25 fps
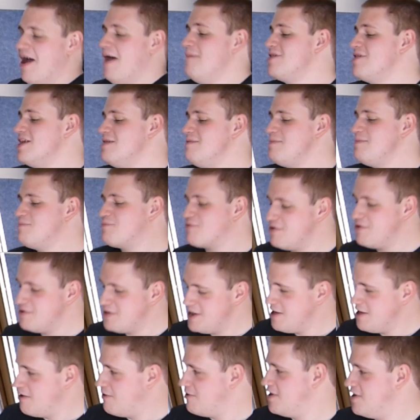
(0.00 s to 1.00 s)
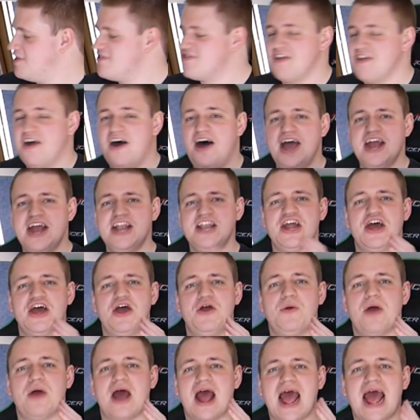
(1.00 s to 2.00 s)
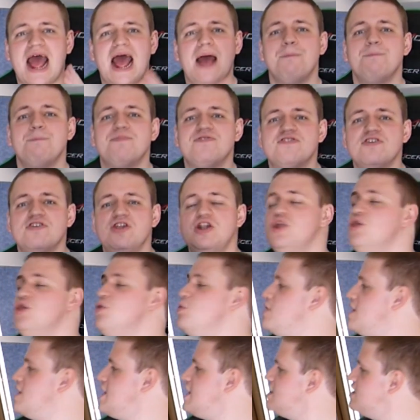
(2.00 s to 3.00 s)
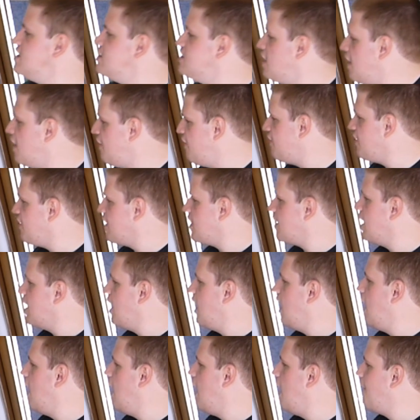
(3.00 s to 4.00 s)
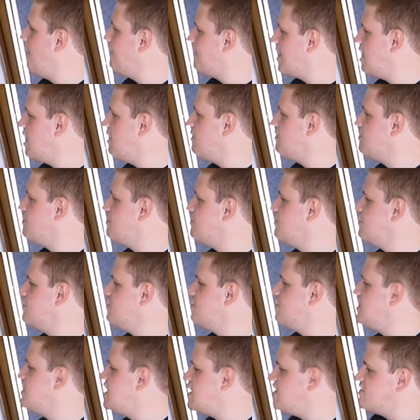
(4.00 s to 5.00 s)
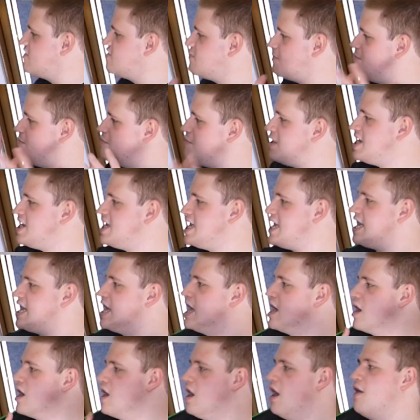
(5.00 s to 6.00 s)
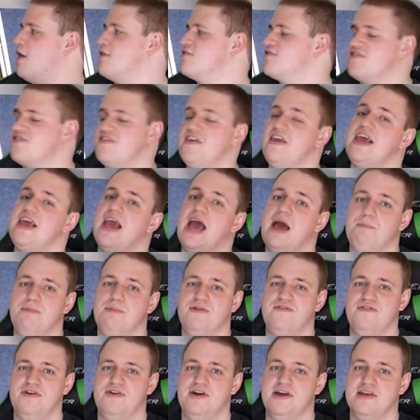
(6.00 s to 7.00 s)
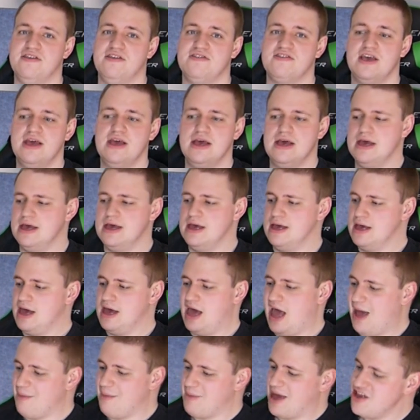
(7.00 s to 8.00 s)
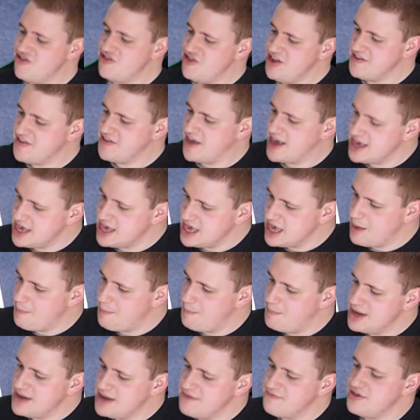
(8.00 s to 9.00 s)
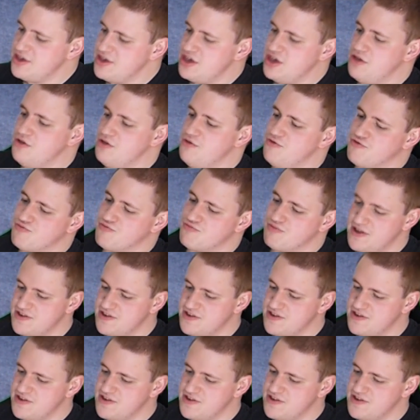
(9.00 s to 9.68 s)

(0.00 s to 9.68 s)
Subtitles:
Alright, I'm going to be brutally honest. I know absolutely nothing about these mini Class T amplifiers. I'm actually taking a bit of a huge